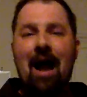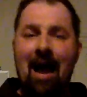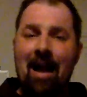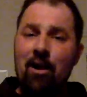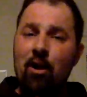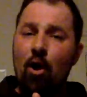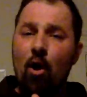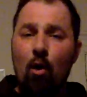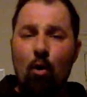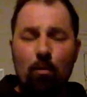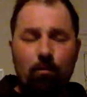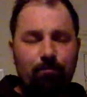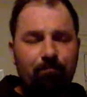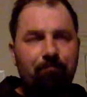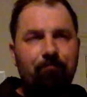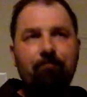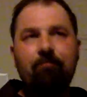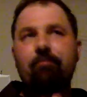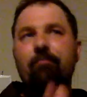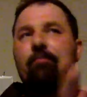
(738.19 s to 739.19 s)
I know
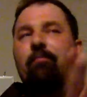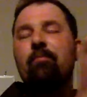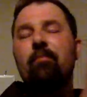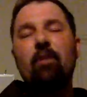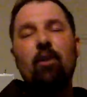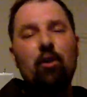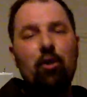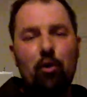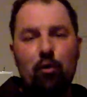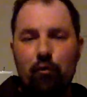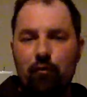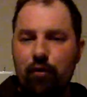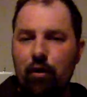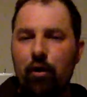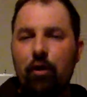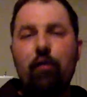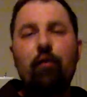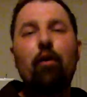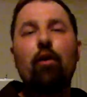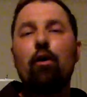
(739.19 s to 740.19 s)

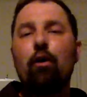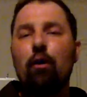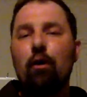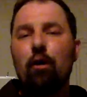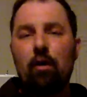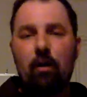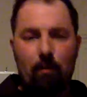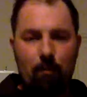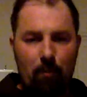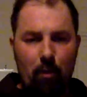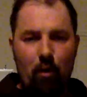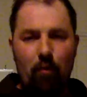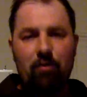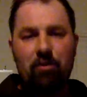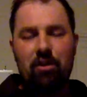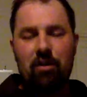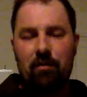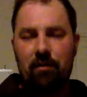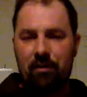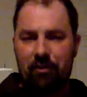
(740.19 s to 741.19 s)
you've heard
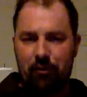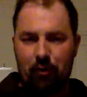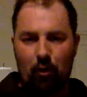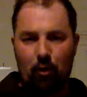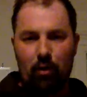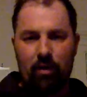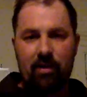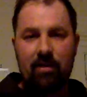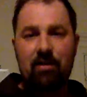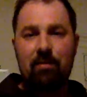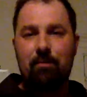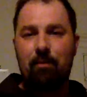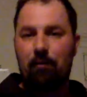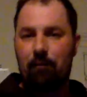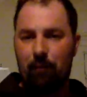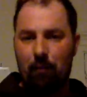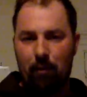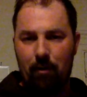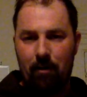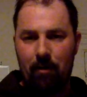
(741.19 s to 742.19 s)
most of the stories
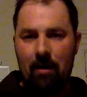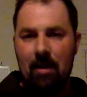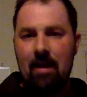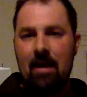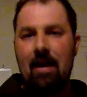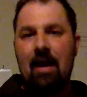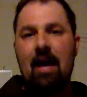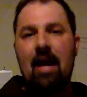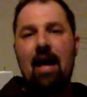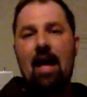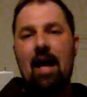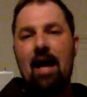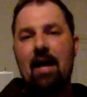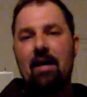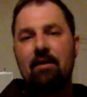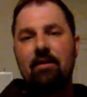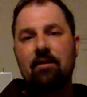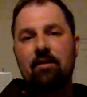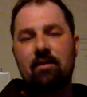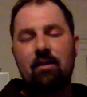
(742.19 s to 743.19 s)
before
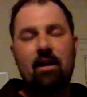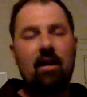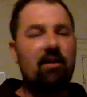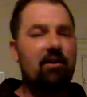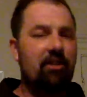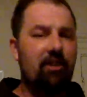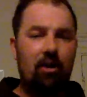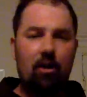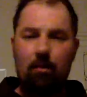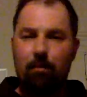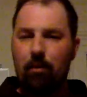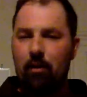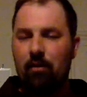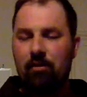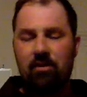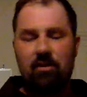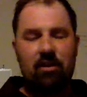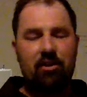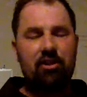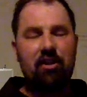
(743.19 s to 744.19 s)
as a young
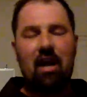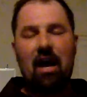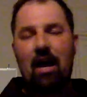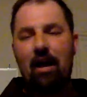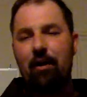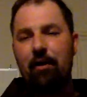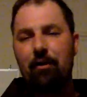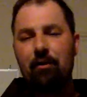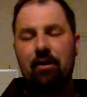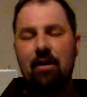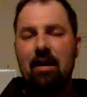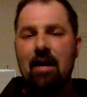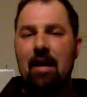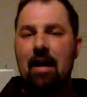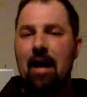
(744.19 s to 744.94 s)
person, a child.